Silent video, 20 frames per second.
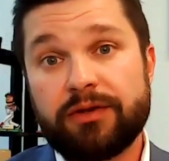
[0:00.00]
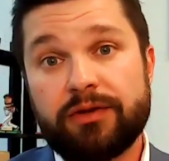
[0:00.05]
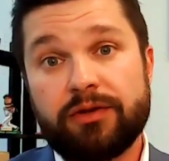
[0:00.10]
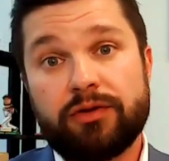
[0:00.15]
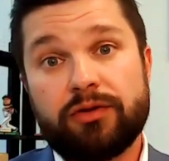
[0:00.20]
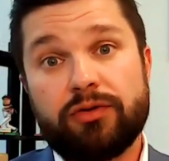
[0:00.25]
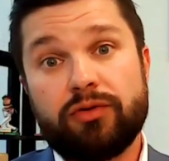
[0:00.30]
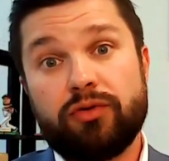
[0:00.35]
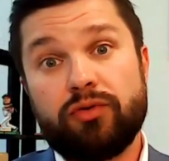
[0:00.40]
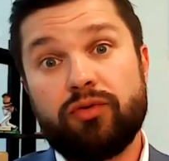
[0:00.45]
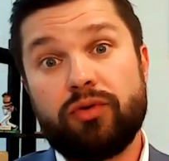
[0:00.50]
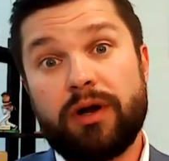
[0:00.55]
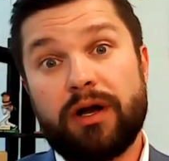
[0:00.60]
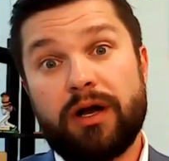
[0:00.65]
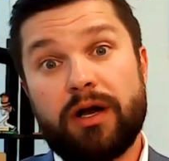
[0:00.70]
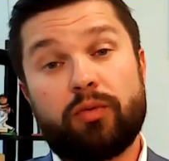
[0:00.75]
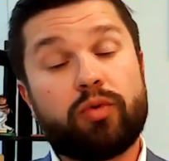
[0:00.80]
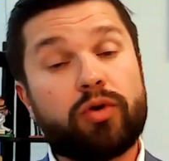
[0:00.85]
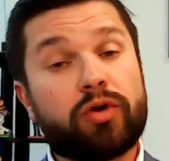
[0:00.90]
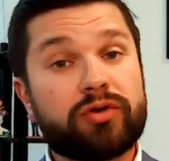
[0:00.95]
to
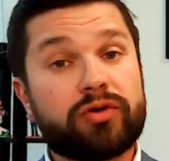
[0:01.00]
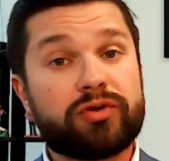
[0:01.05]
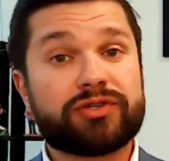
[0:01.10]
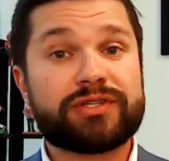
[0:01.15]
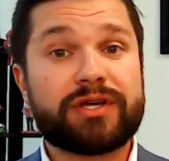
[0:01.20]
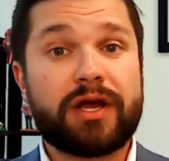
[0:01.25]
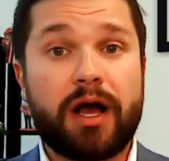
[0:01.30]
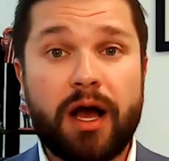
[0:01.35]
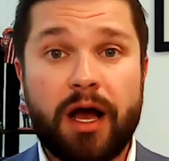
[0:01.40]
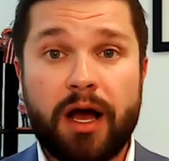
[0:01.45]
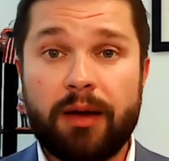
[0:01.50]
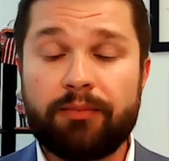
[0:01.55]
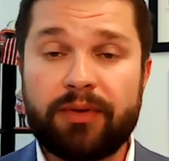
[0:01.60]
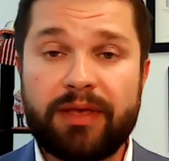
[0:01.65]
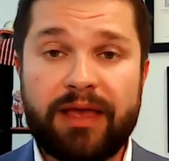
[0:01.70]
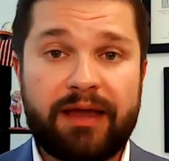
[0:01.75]
workers' comp.